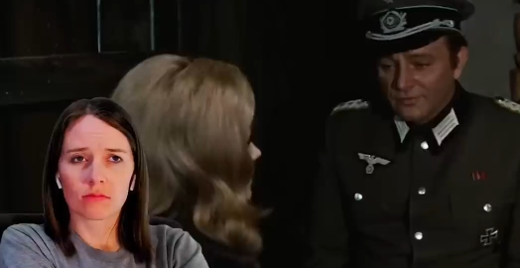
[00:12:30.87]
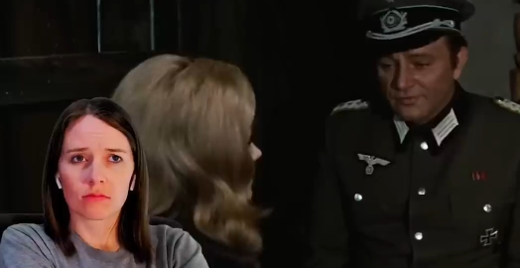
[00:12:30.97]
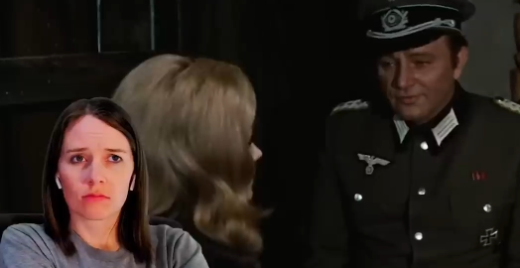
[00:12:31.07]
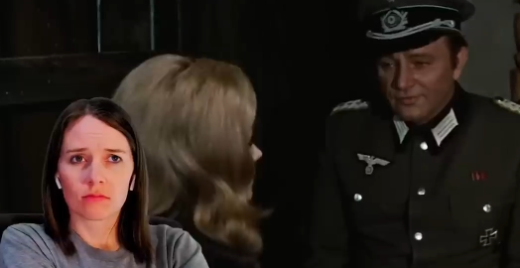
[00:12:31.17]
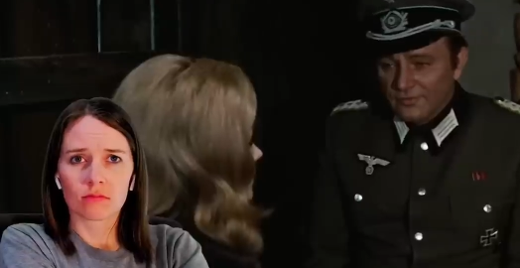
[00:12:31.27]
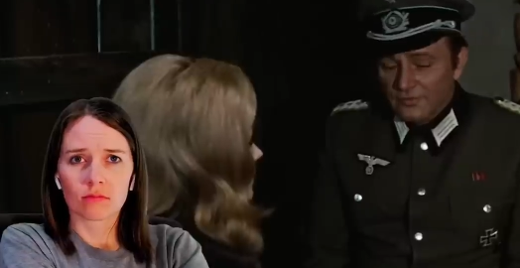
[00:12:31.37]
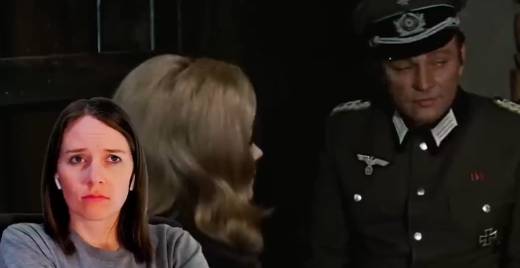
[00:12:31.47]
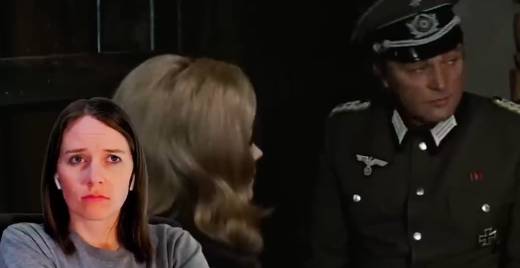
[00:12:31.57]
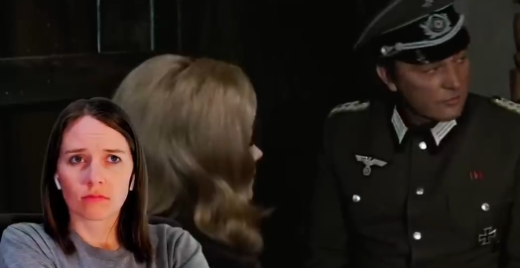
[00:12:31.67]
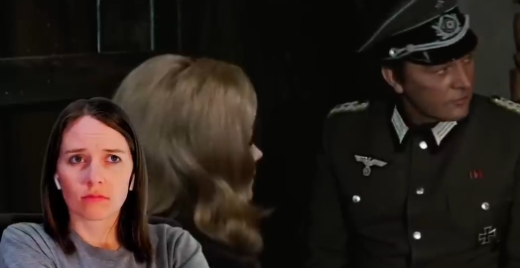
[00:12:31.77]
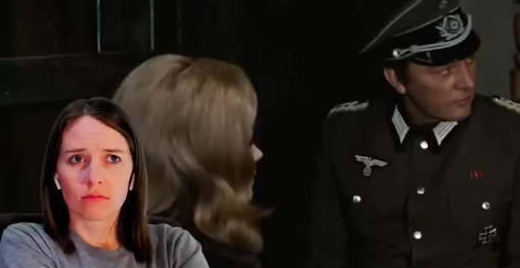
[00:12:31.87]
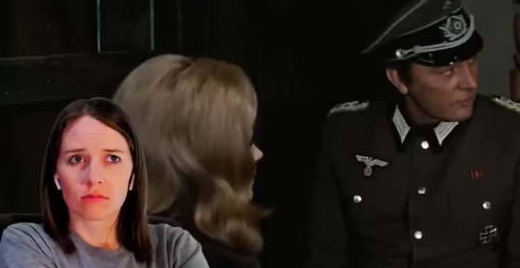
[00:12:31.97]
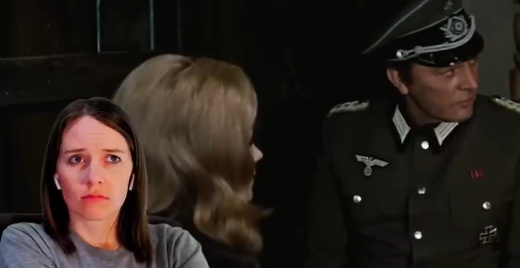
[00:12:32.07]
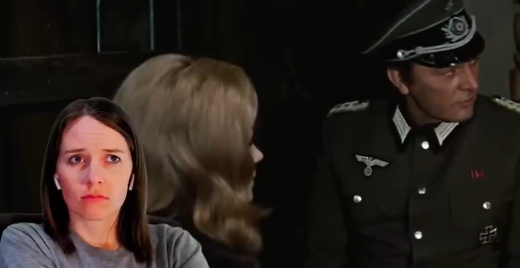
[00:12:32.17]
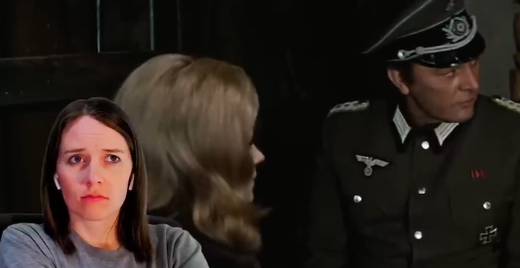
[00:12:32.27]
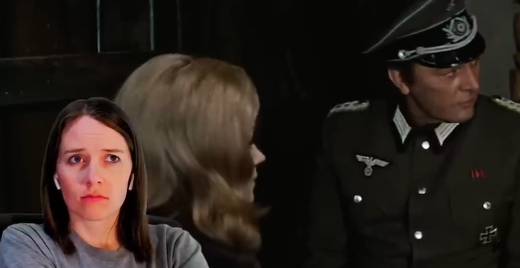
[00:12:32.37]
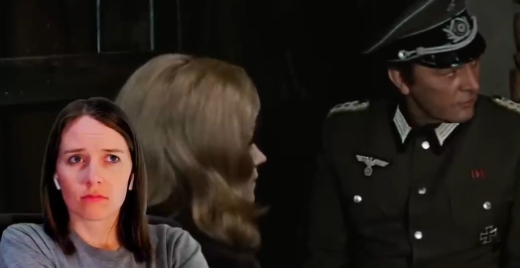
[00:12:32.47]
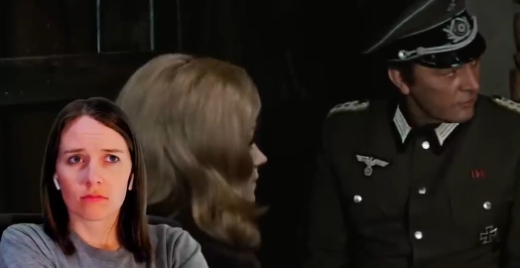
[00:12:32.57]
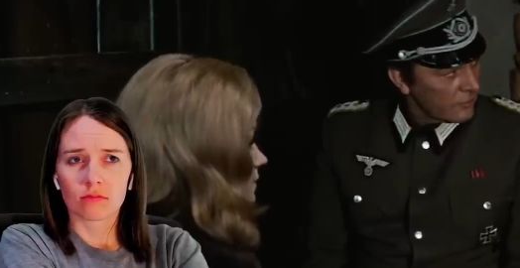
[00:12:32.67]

[no speech]